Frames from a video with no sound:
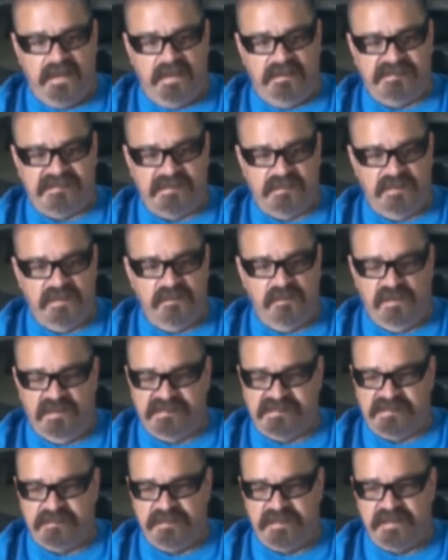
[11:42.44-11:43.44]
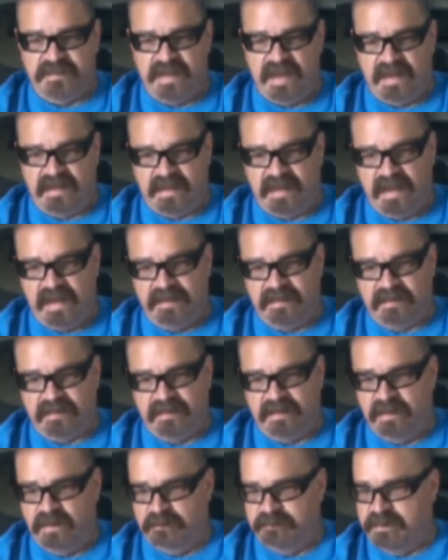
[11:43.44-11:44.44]
And so he wants to be that guy that
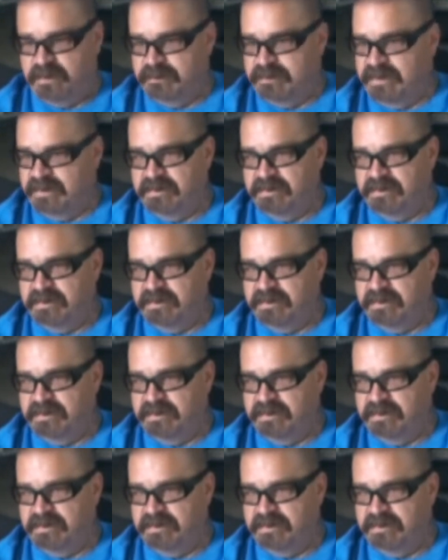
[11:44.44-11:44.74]
can help them